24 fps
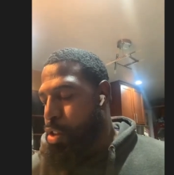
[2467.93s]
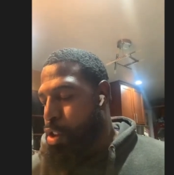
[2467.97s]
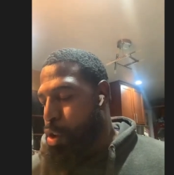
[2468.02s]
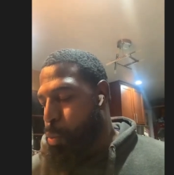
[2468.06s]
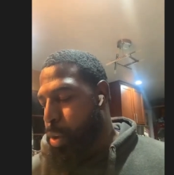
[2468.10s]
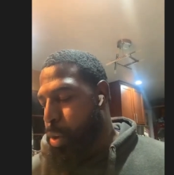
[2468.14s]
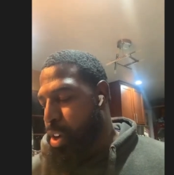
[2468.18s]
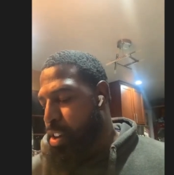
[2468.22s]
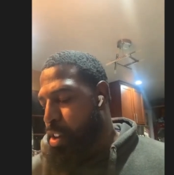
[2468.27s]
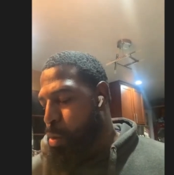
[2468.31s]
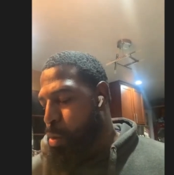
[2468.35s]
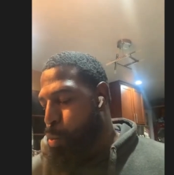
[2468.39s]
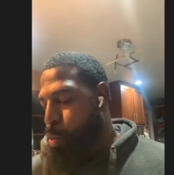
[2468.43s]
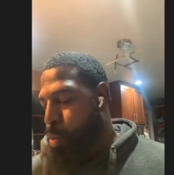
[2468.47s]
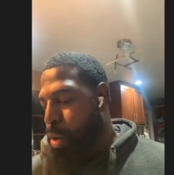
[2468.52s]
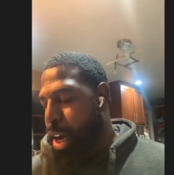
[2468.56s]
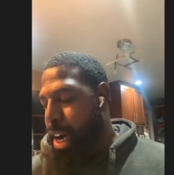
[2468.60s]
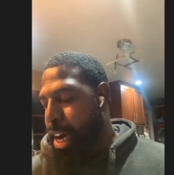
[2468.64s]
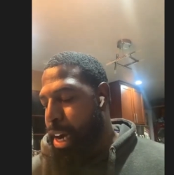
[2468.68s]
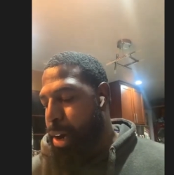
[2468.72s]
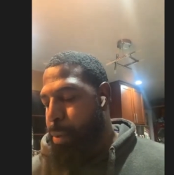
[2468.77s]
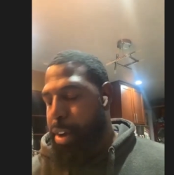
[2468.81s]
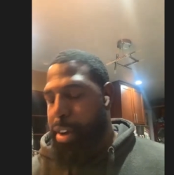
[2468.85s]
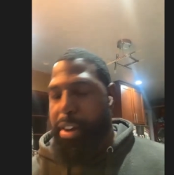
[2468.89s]
the reason
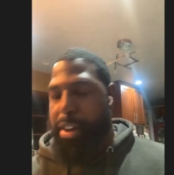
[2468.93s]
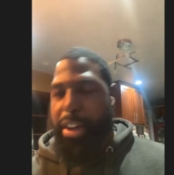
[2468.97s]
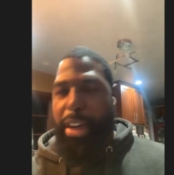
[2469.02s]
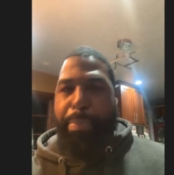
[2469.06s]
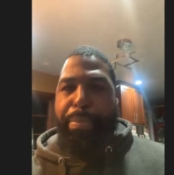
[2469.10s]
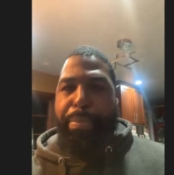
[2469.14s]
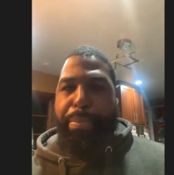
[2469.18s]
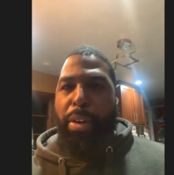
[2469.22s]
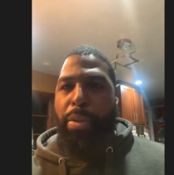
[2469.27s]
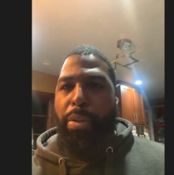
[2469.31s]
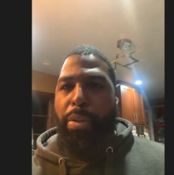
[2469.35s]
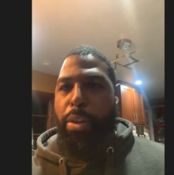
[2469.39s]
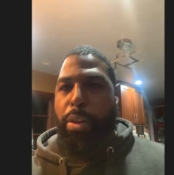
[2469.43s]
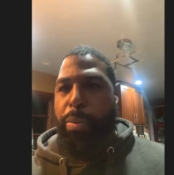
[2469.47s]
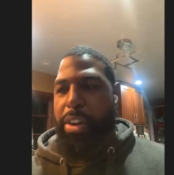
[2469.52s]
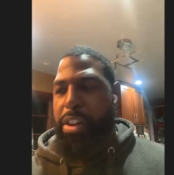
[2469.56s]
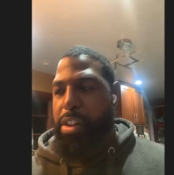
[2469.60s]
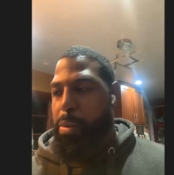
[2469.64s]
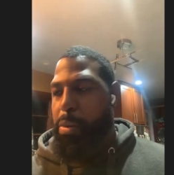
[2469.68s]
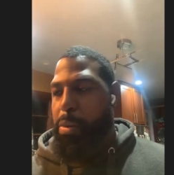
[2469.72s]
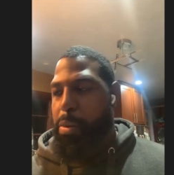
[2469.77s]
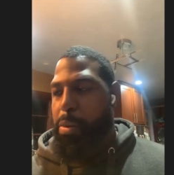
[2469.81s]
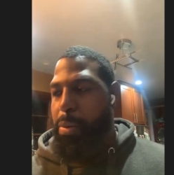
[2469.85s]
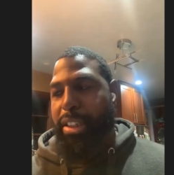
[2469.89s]
why we dip in the
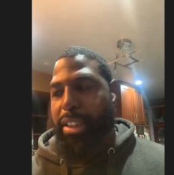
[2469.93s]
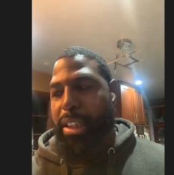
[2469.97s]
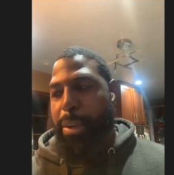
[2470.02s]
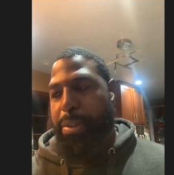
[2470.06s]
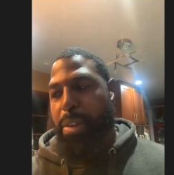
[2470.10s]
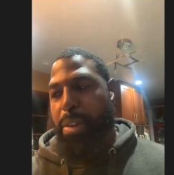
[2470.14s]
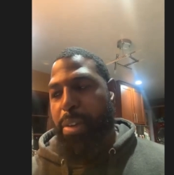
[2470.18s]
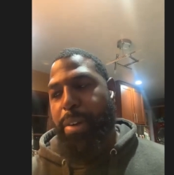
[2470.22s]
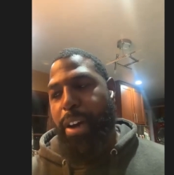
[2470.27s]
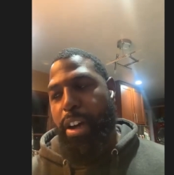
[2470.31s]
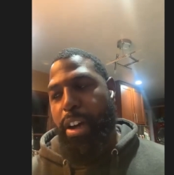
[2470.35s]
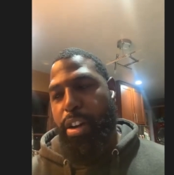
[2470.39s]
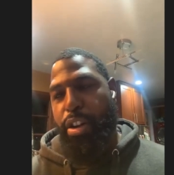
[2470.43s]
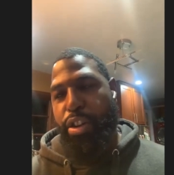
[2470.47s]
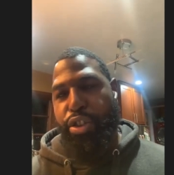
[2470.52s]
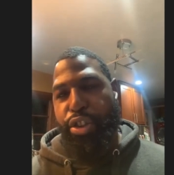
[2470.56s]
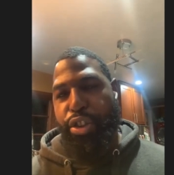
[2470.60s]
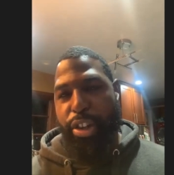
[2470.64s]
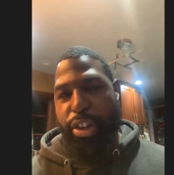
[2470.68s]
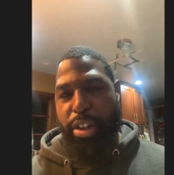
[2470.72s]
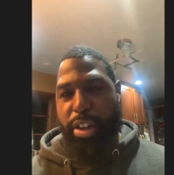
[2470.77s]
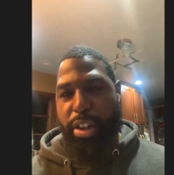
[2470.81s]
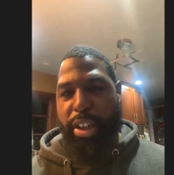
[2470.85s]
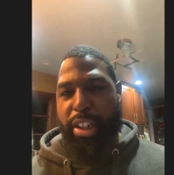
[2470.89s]
reason why it's dipped in powdered
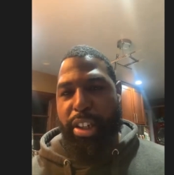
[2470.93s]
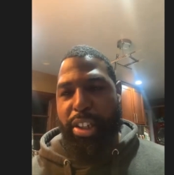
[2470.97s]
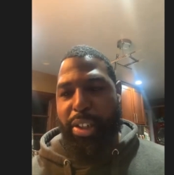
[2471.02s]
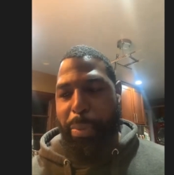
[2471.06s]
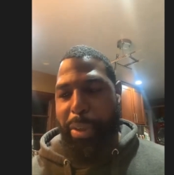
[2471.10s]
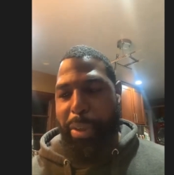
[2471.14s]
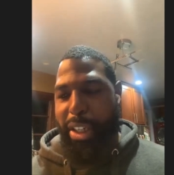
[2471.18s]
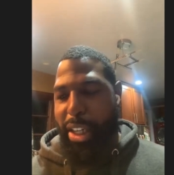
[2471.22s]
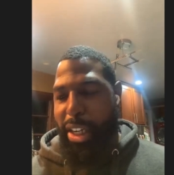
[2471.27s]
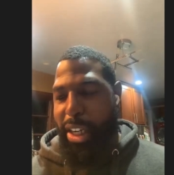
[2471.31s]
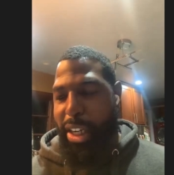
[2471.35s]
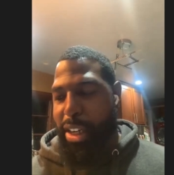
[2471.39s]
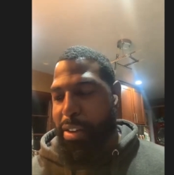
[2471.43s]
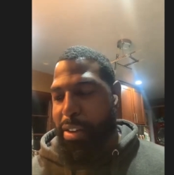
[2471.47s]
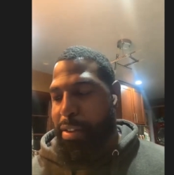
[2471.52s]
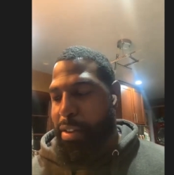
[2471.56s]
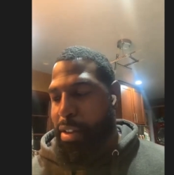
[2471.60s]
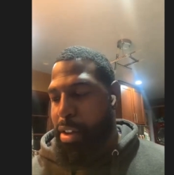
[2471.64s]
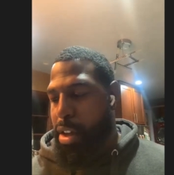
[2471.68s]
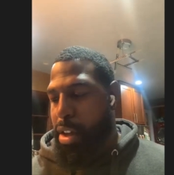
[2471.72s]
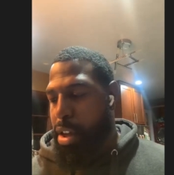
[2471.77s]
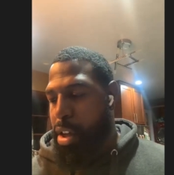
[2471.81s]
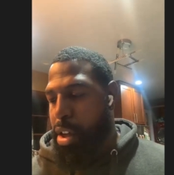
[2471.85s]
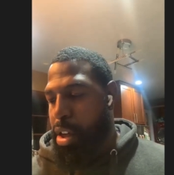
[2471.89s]
sugar is
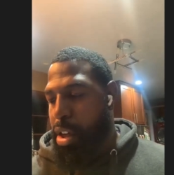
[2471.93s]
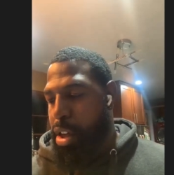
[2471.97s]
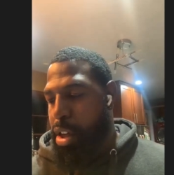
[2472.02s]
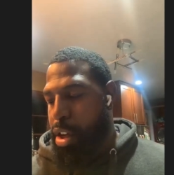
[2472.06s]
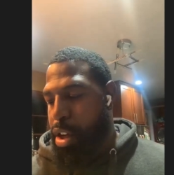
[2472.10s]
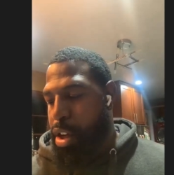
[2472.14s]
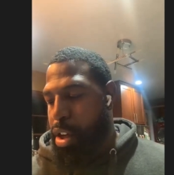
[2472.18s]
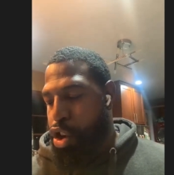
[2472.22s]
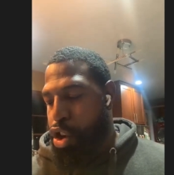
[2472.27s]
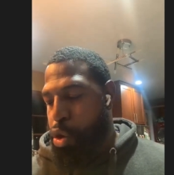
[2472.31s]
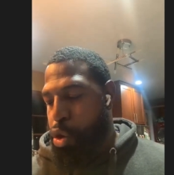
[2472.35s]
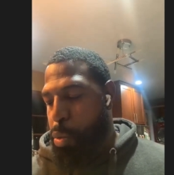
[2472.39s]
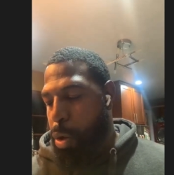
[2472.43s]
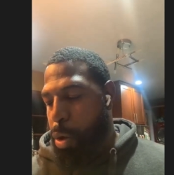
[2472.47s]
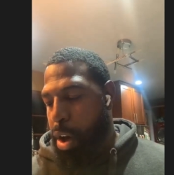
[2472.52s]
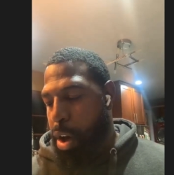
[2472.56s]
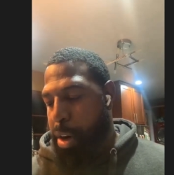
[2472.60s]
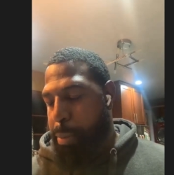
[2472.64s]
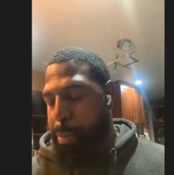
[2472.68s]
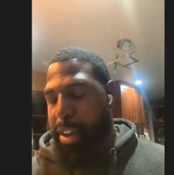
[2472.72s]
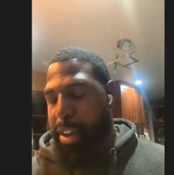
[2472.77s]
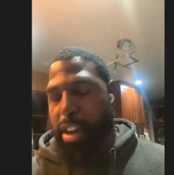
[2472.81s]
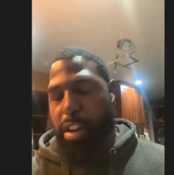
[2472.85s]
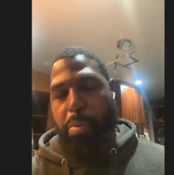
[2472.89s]
because you
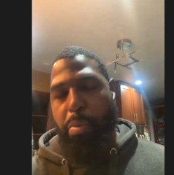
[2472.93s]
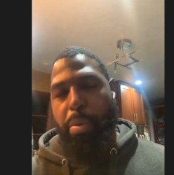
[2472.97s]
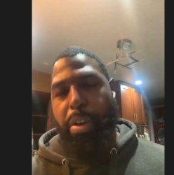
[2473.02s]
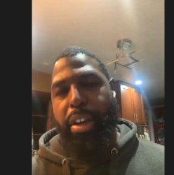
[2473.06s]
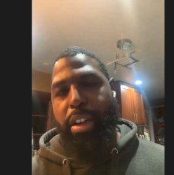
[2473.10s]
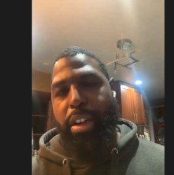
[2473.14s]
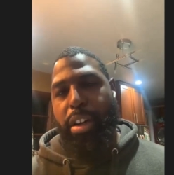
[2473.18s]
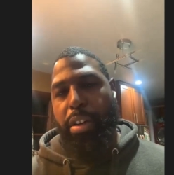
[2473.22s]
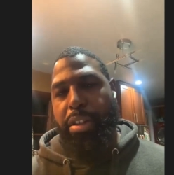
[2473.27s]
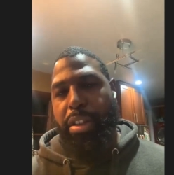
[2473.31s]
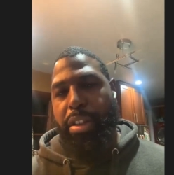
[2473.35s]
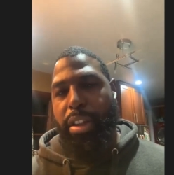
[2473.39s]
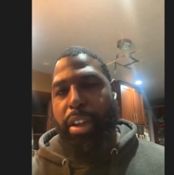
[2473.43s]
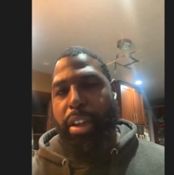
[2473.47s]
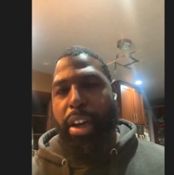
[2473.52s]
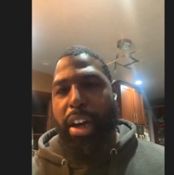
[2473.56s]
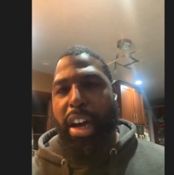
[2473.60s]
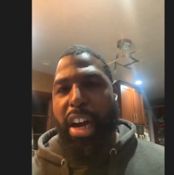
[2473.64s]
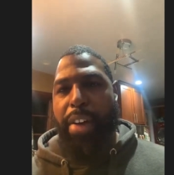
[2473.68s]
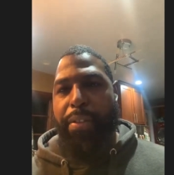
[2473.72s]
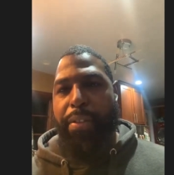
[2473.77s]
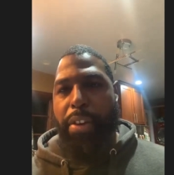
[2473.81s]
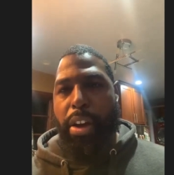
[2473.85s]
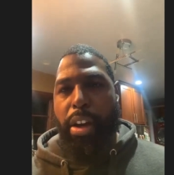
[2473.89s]
want it because when it goes in the
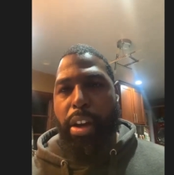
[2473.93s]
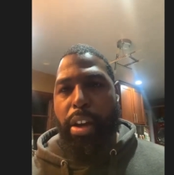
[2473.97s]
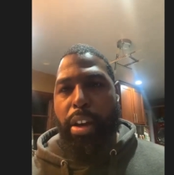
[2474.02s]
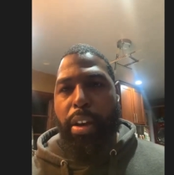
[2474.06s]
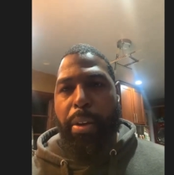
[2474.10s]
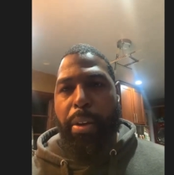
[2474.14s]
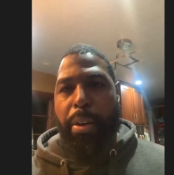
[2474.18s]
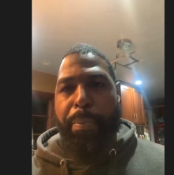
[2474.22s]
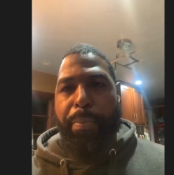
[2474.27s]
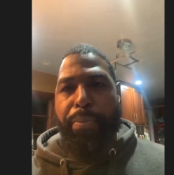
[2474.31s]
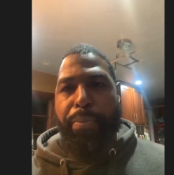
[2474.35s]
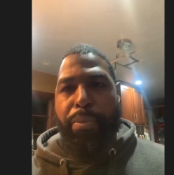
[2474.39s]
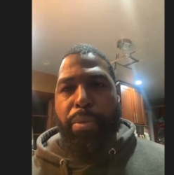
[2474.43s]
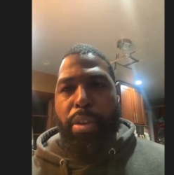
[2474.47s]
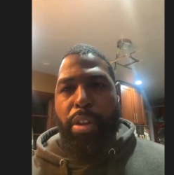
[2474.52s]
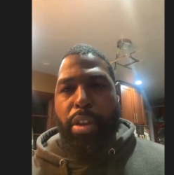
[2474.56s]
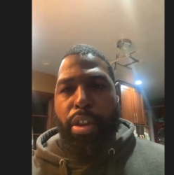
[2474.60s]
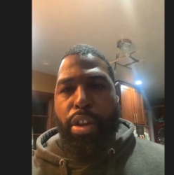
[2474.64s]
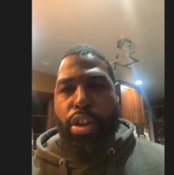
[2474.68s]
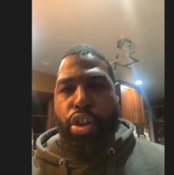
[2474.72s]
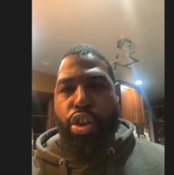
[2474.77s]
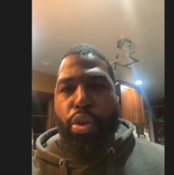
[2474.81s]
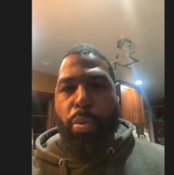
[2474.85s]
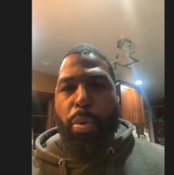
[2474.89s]
oven,
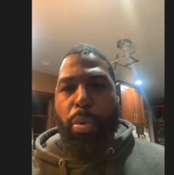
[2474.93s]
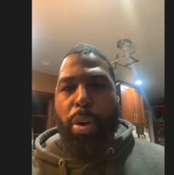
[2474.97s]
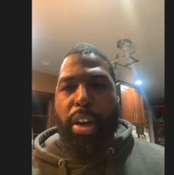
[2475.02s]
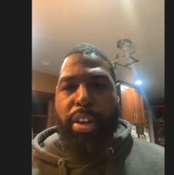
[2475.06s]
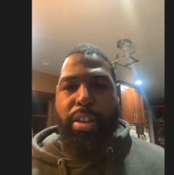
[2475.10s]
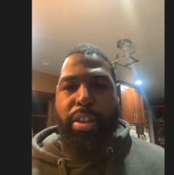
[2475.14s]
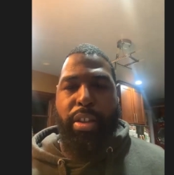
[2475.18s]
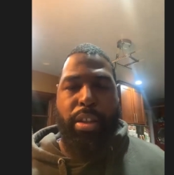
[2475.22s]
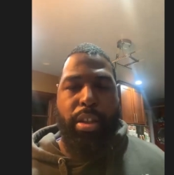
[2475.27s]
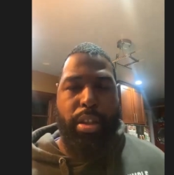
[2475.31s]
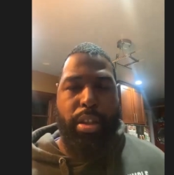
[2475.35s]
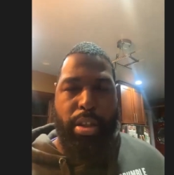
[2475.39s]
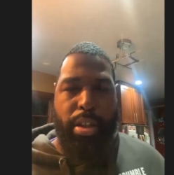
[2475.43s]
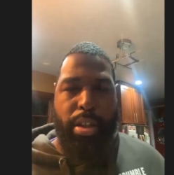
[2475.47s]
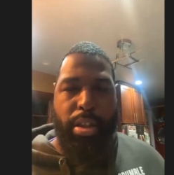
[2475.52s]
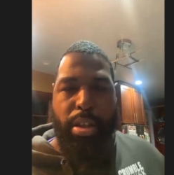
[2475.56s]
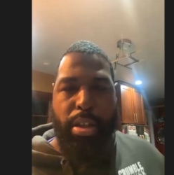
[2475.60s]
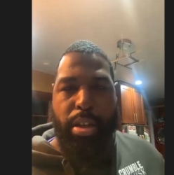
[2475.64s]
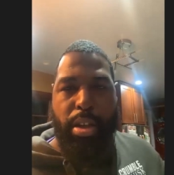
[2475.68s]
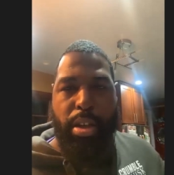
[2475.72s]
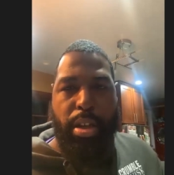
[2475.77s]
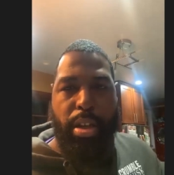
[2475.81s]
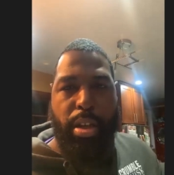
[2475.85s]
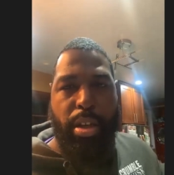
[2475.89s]
you want it
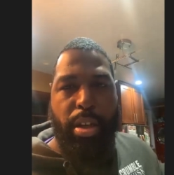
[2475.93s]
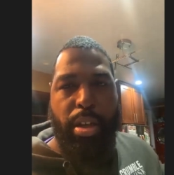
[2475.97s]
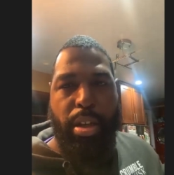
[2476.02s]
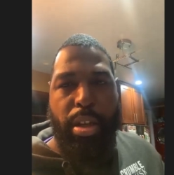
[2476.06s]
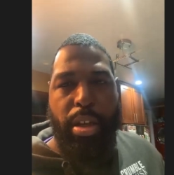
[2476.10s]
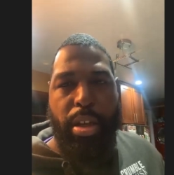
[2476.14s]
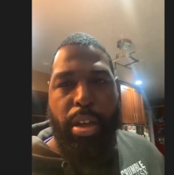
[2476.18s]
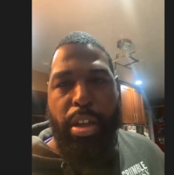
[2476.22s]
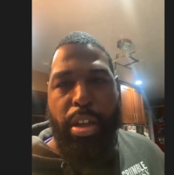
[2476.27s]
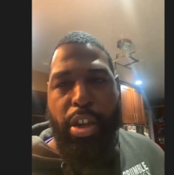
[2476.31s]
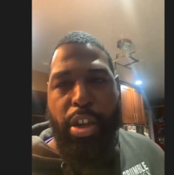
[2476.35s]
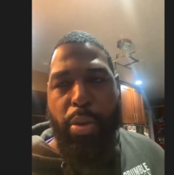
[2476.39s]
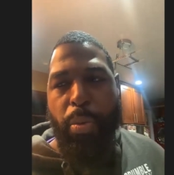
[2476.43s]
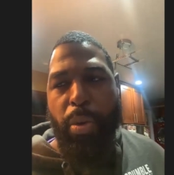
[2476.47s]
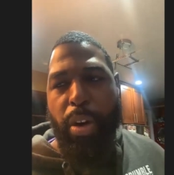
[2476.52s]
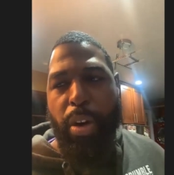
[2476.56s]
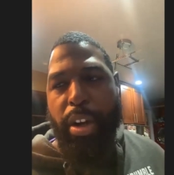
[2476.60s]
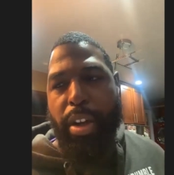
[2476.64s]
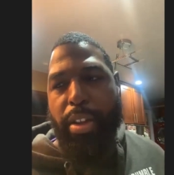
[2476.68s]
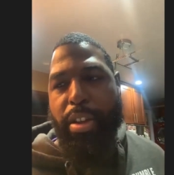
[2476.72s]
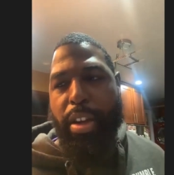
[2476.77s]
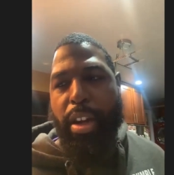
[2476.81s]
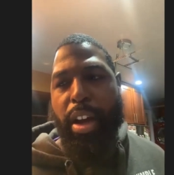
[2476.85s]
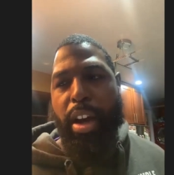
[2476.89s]
you
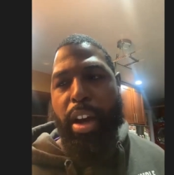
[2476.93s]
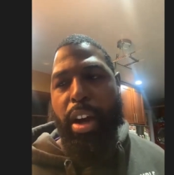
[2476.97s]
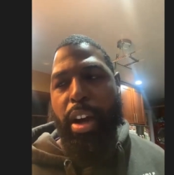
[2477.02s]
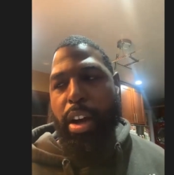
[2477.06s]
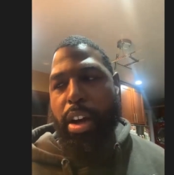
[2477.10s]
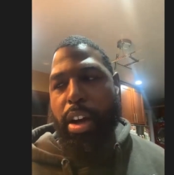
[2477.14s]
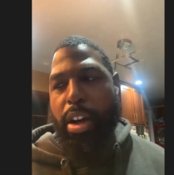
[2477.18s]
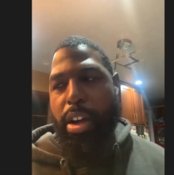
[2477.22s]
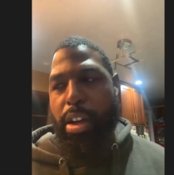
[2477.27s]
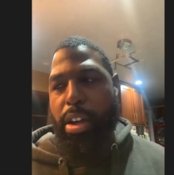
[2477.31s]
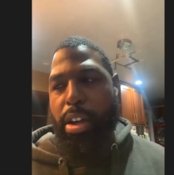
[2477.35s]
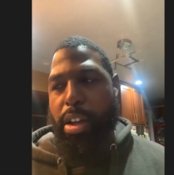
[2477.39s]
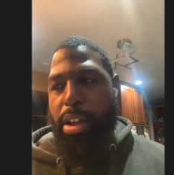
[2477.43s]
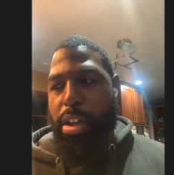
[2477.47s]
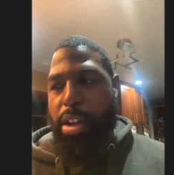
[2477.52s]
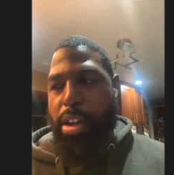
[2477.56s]
want it to uh